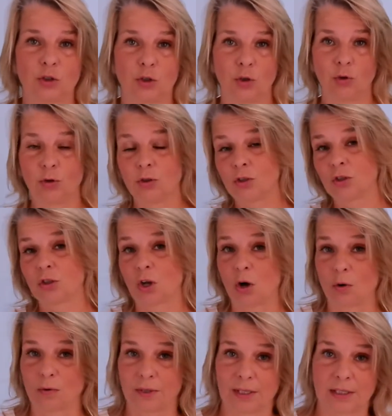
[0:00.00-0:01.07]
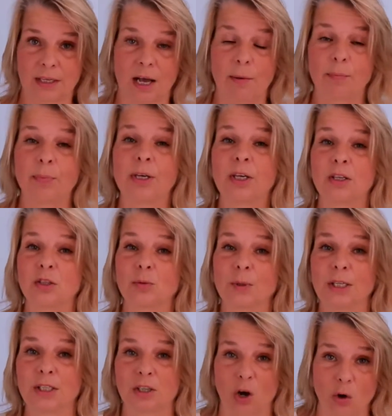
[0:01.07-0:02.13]
to sew this up because
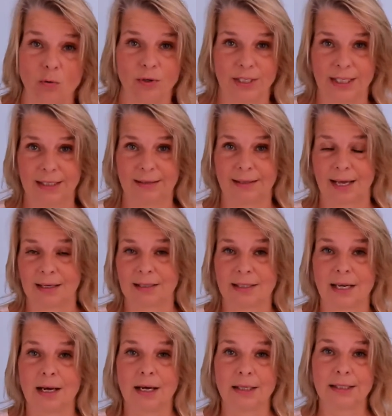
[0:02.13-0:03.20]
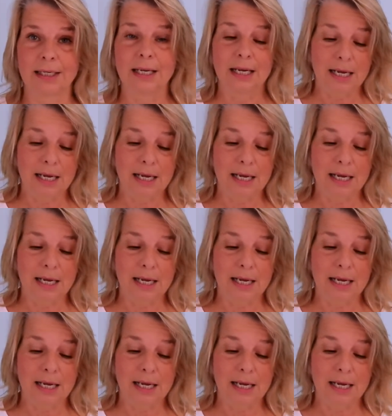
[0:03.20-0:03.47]
we don't need that dart,